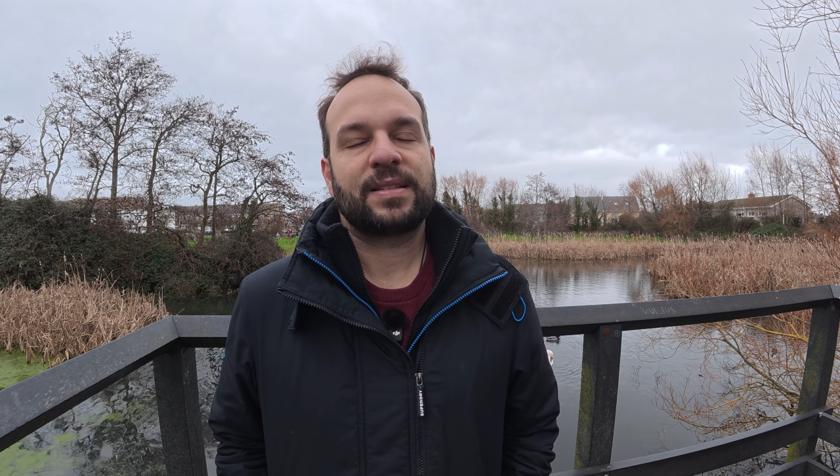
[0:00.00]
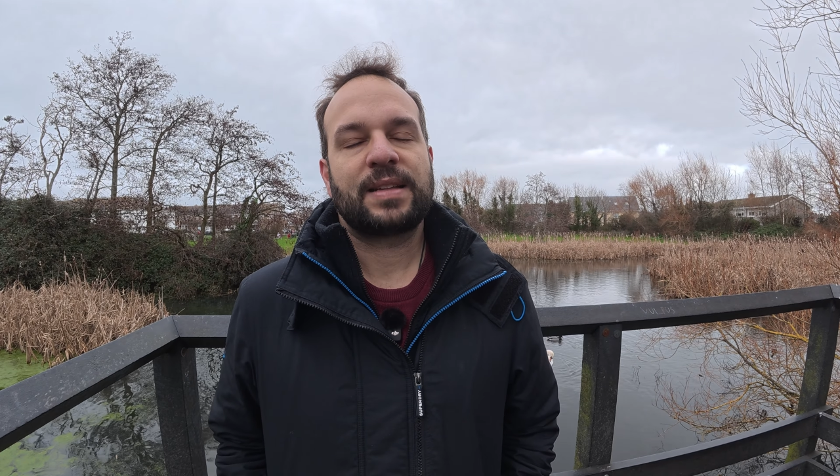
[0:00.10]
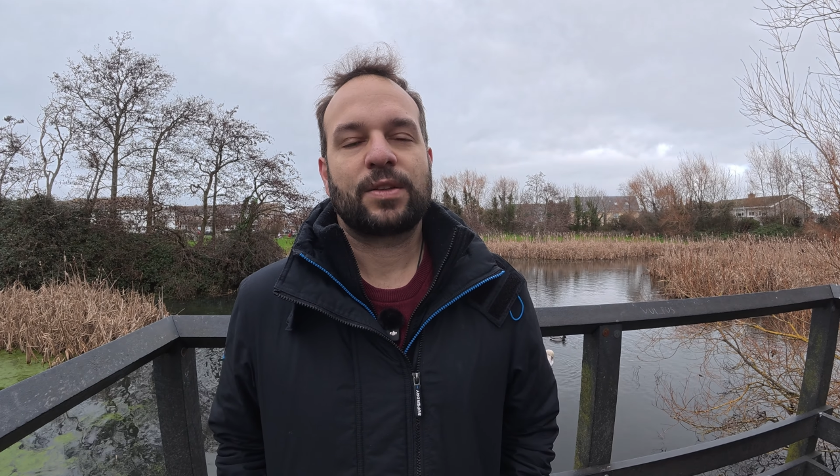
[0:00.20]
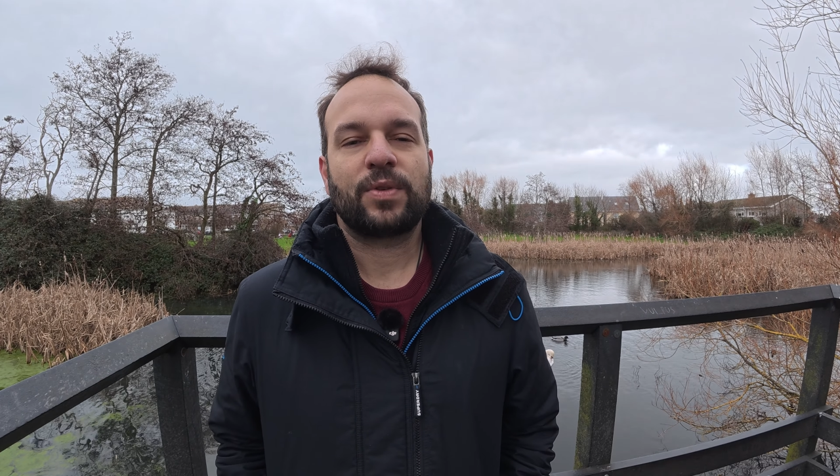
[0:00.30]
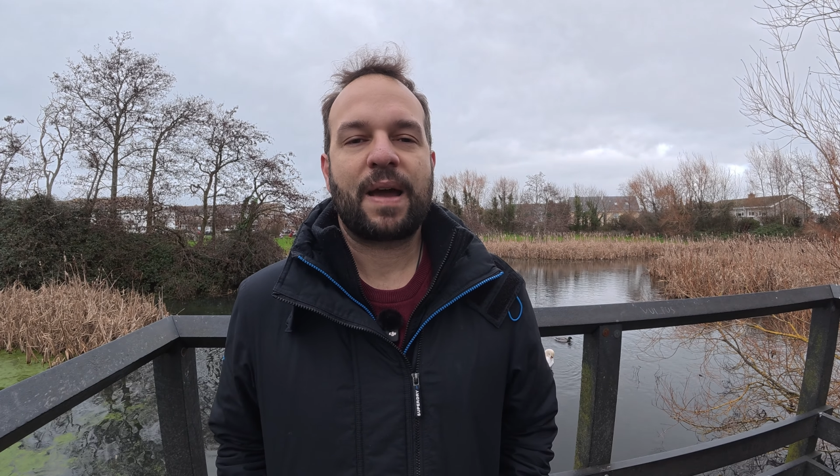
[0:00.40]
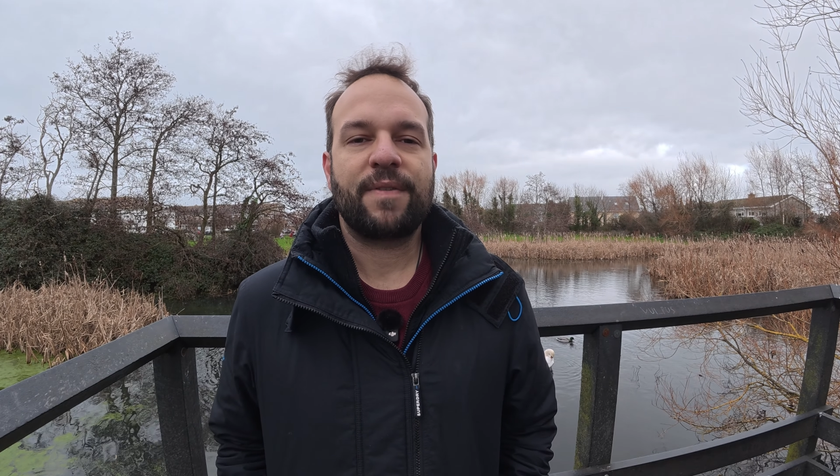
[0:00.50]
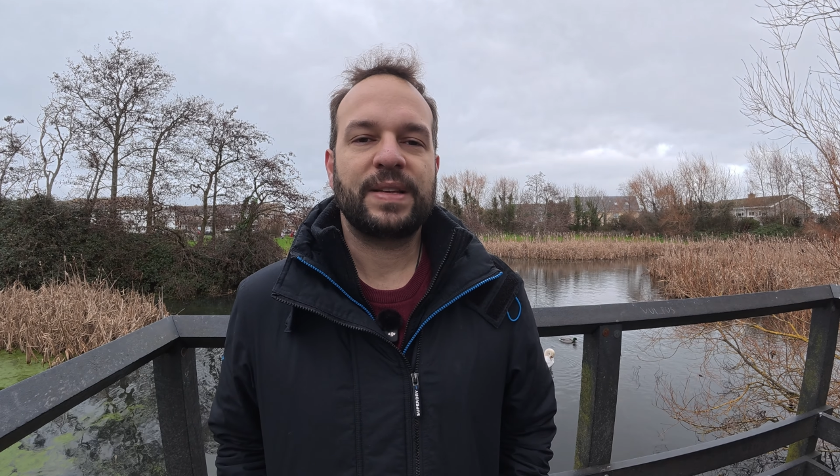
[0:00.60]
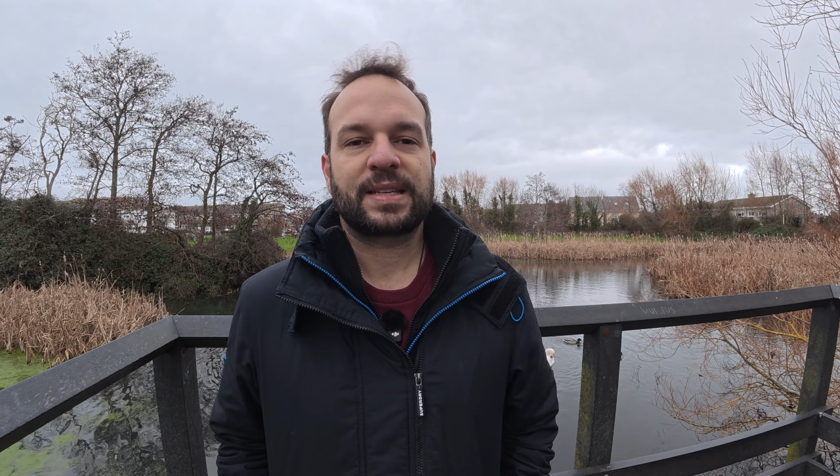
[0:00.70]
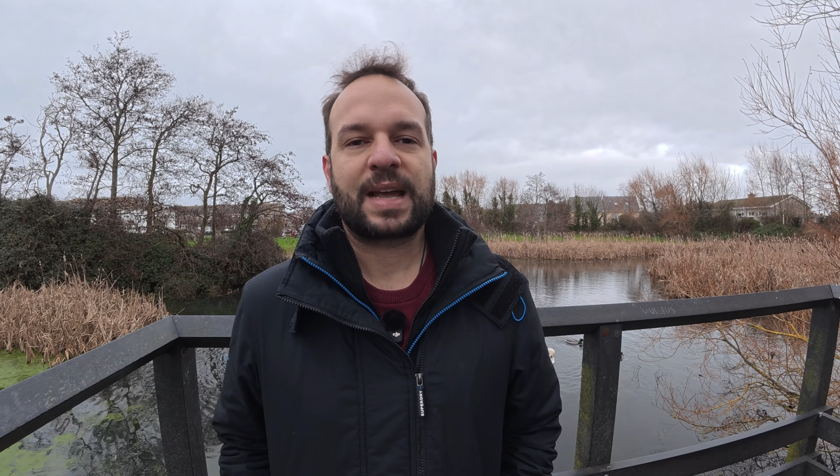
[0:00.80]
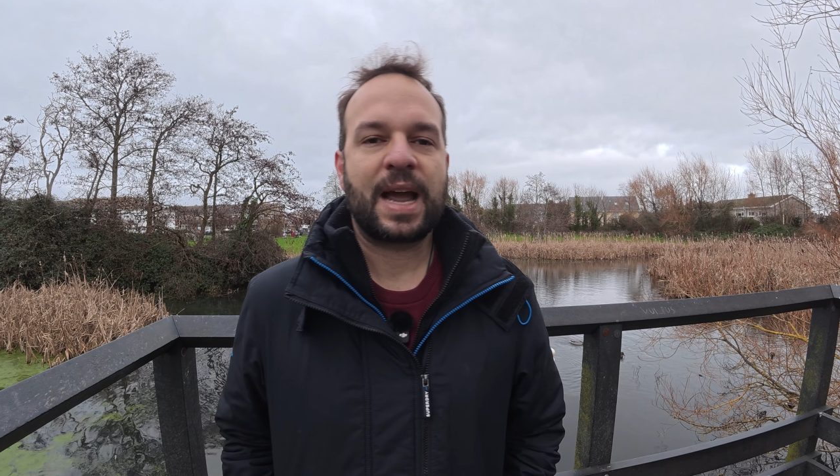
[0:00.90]
that you have
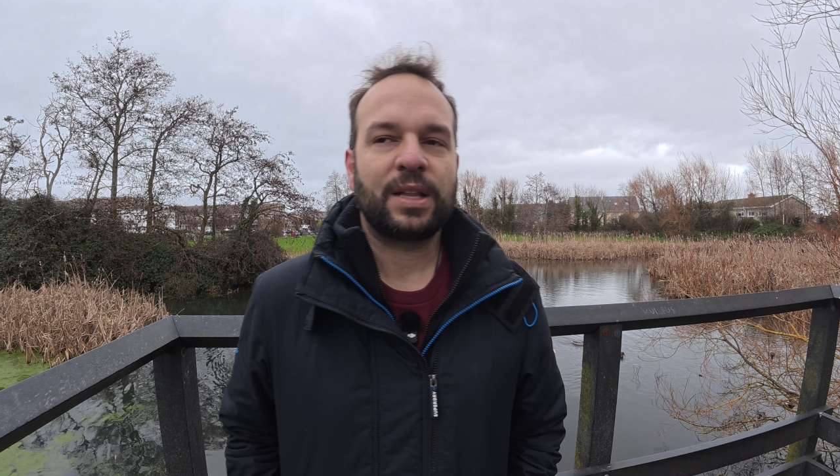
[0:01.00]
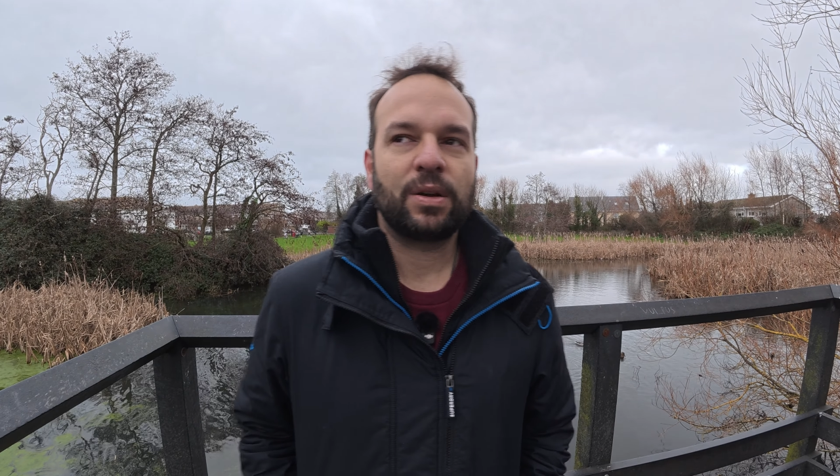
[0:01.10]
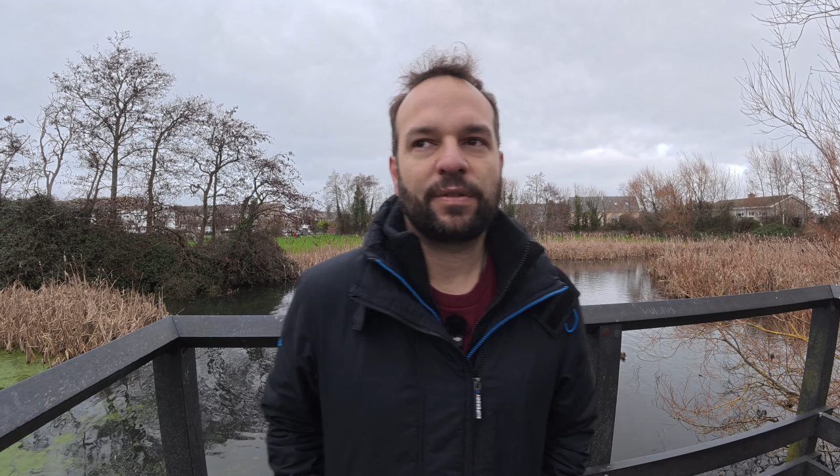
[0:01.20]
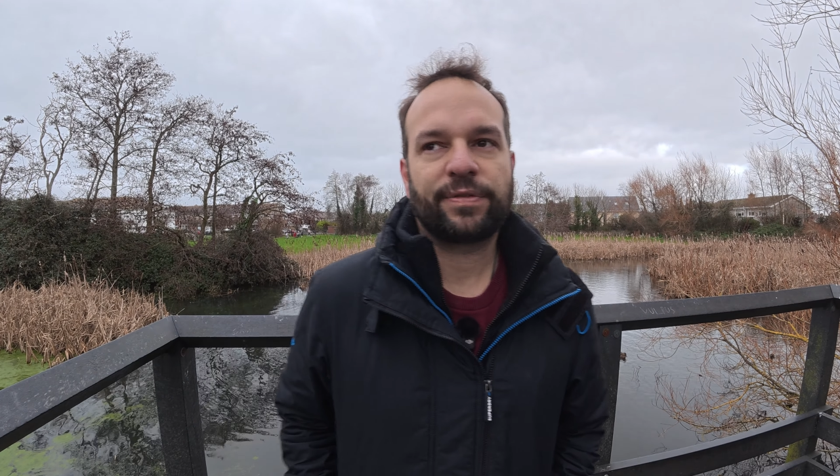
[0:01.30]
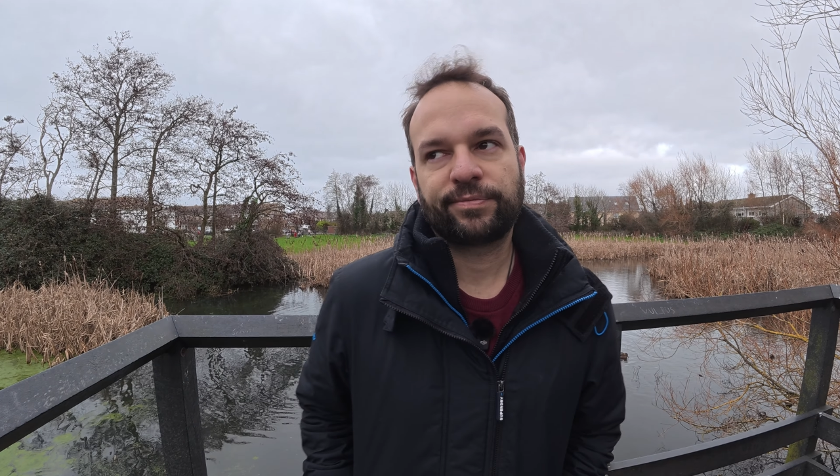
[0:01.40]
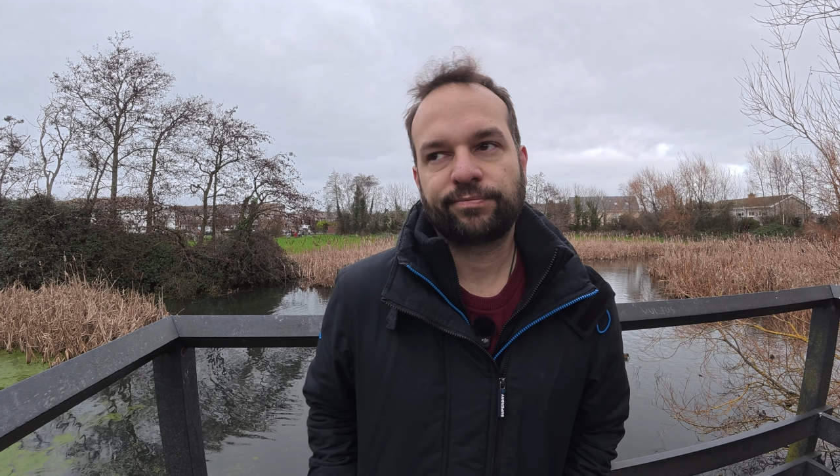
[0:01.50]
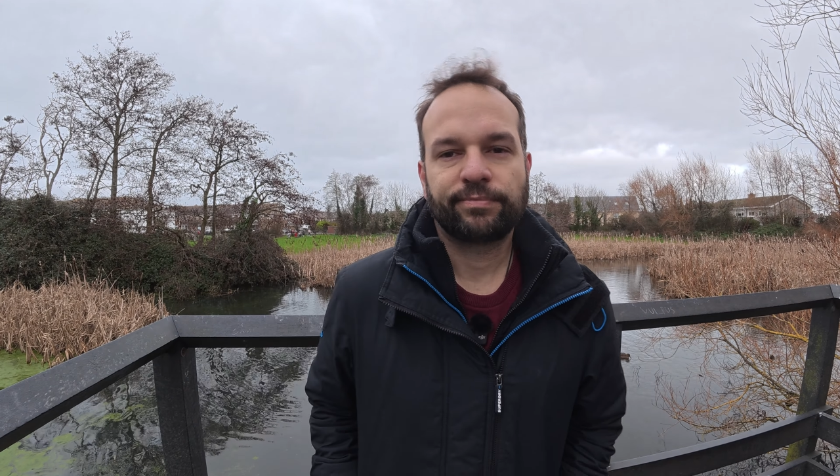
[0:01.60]
this kind of